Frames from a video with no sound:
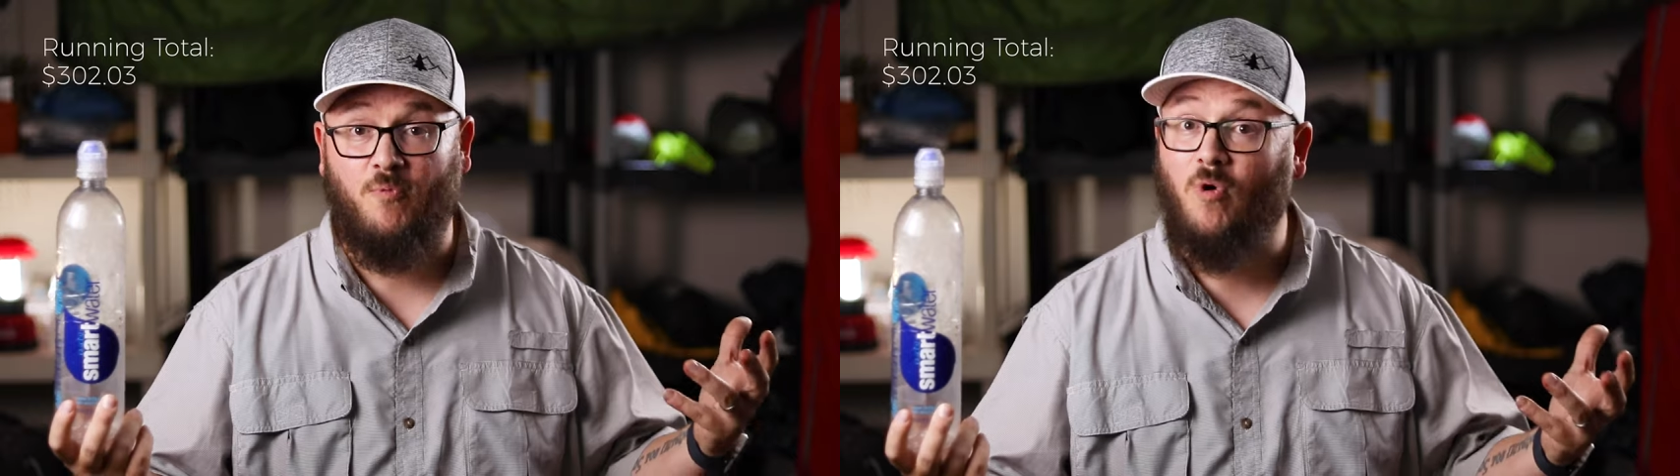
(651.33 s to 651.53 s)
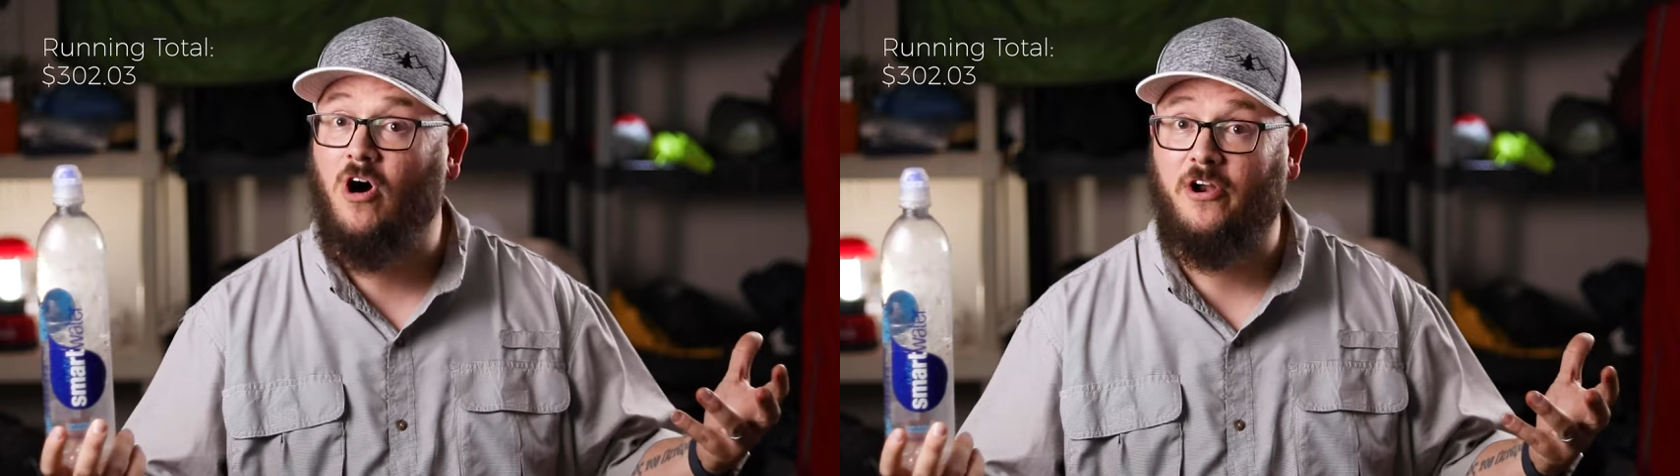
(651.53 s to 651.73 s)

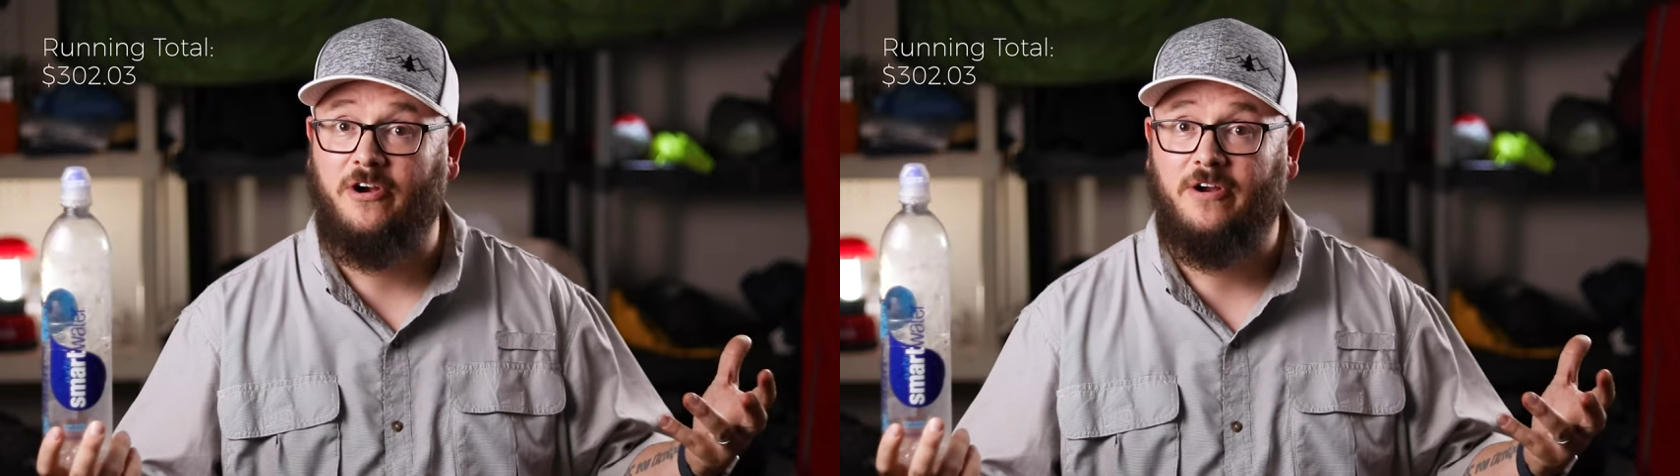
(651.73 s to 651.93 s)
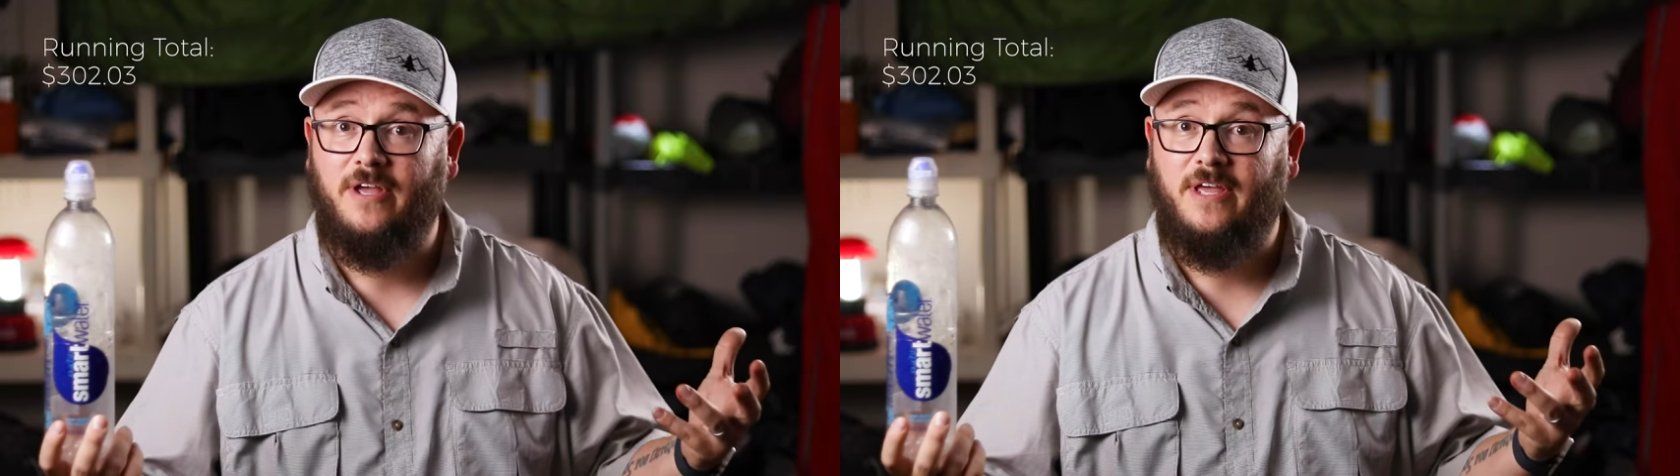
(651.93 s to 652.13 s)

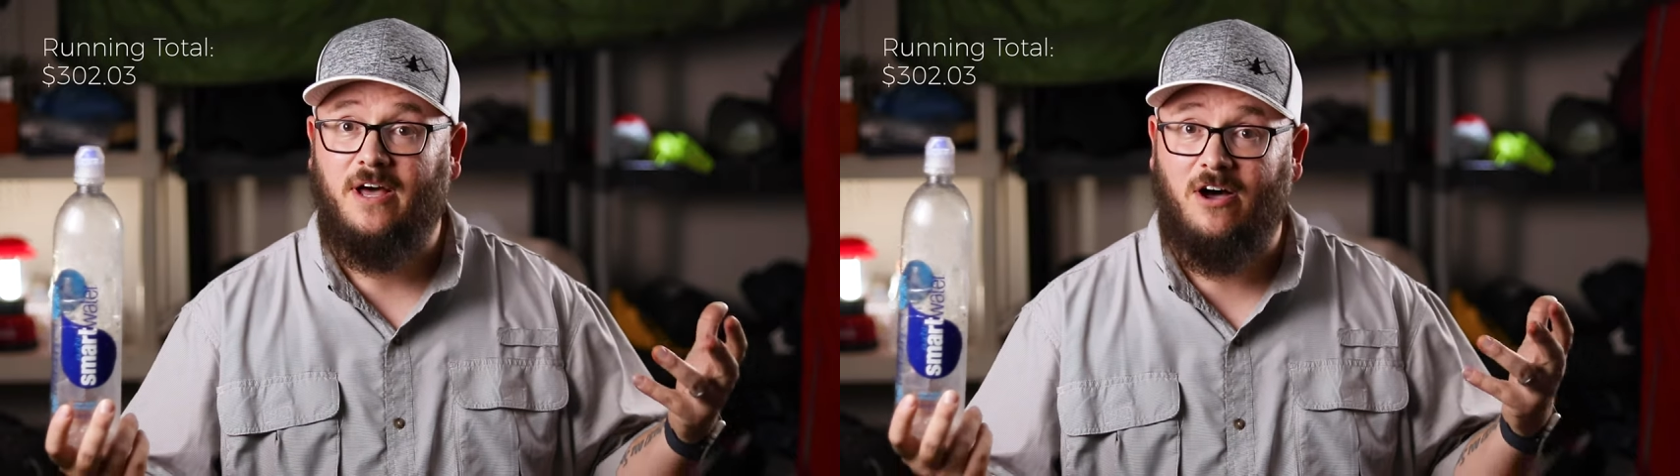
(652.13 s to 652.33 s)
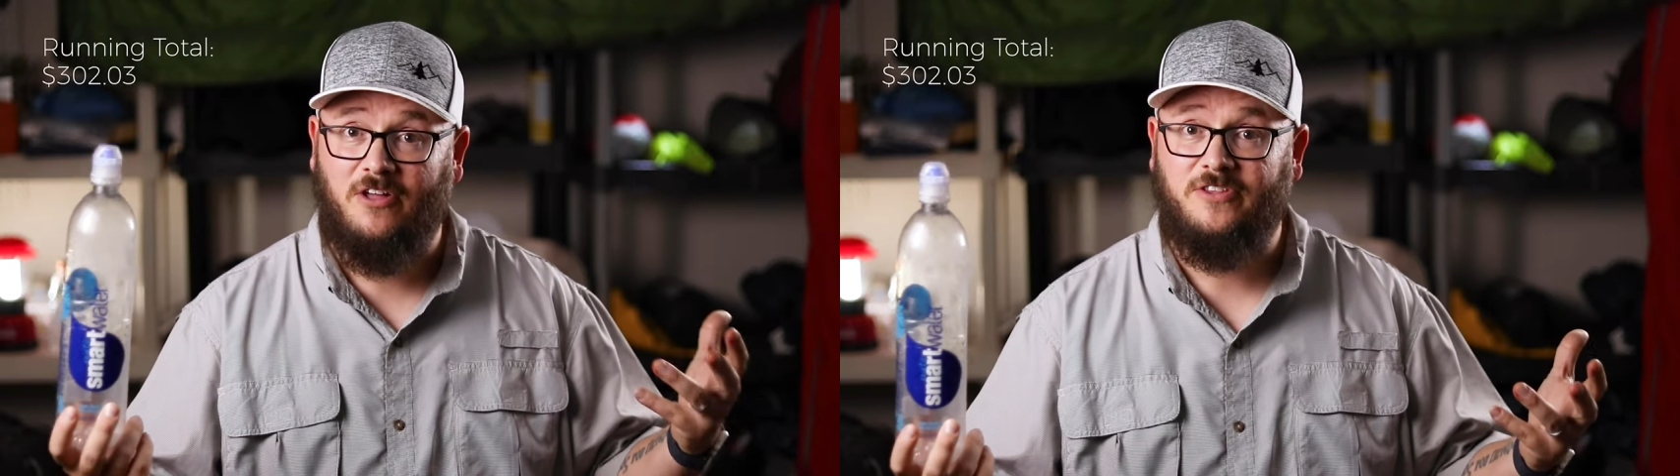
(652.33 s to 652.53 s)
water
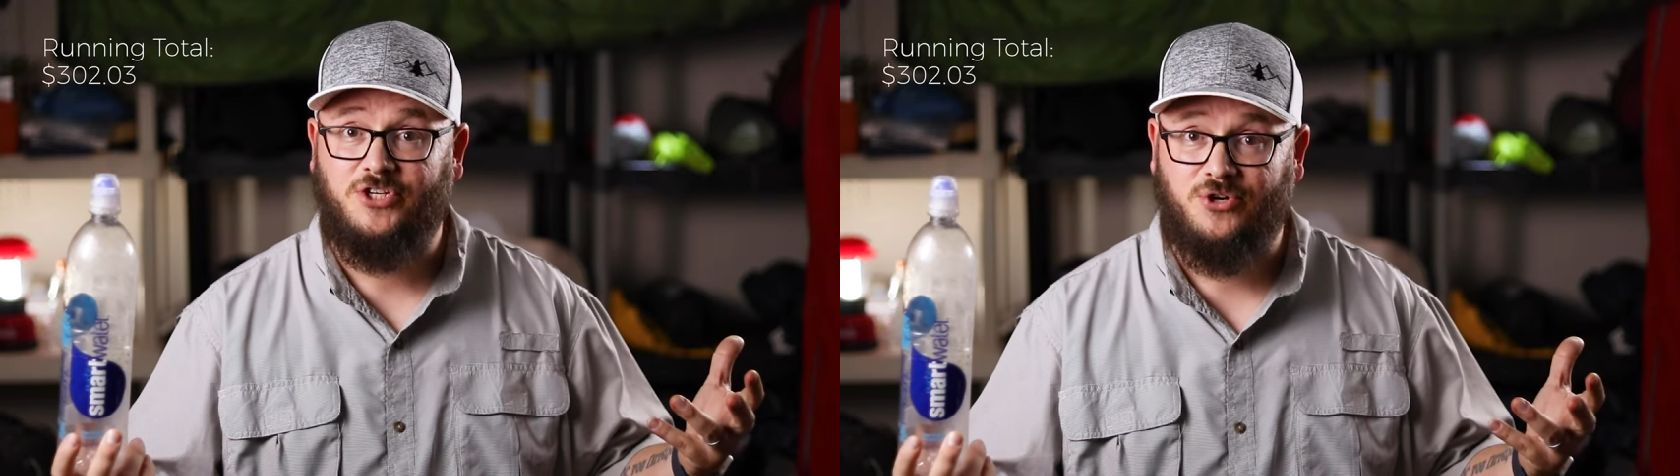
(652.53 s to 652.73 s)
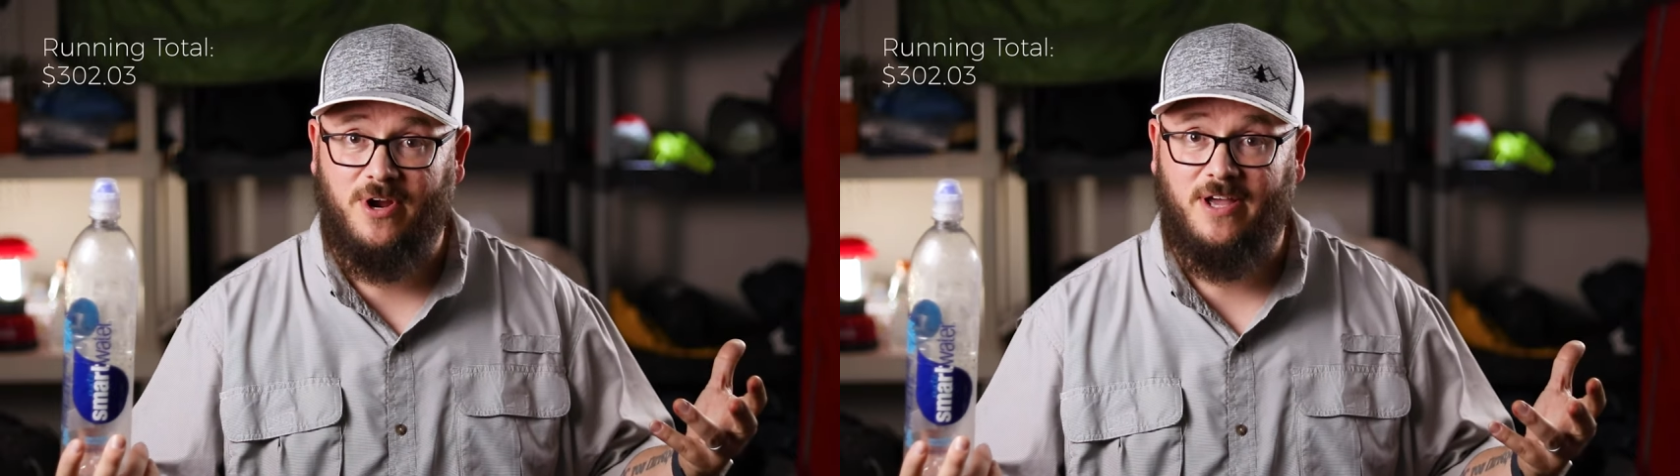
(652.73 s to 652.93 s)
on the
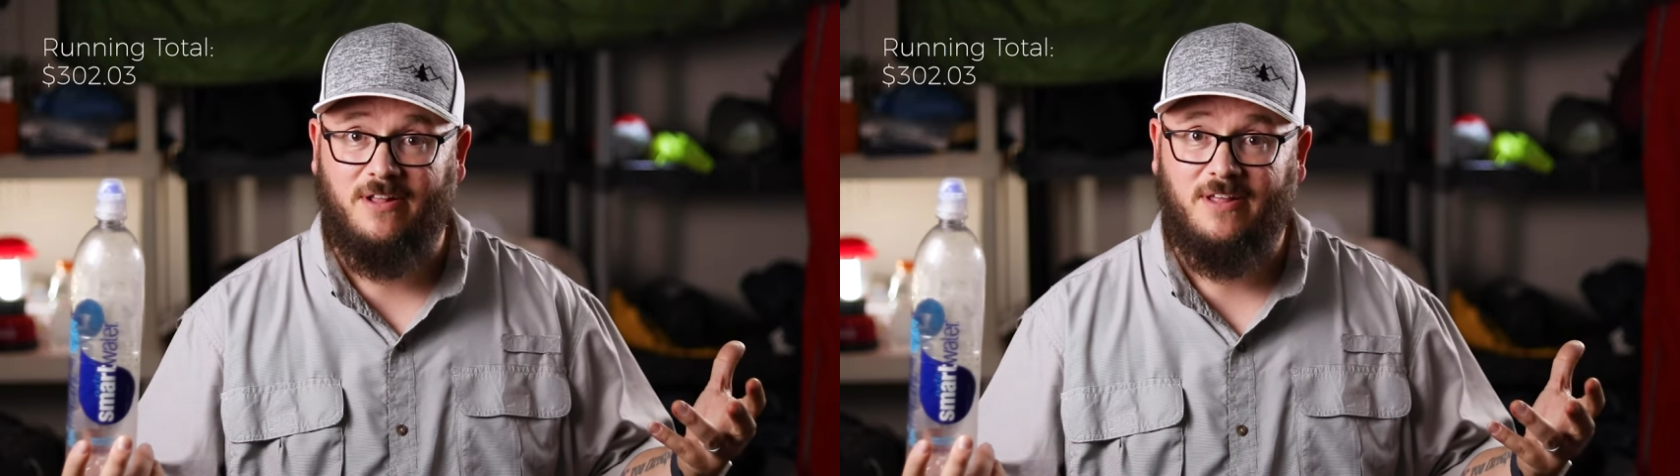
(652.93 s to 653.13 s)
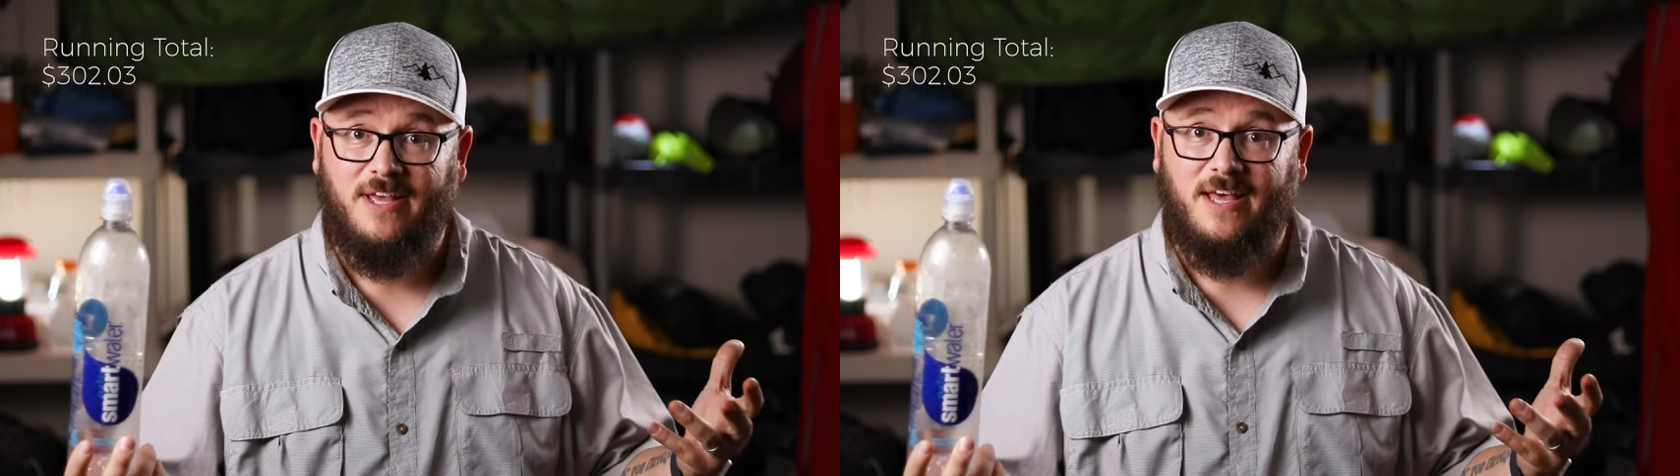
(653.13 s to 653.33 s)
trail,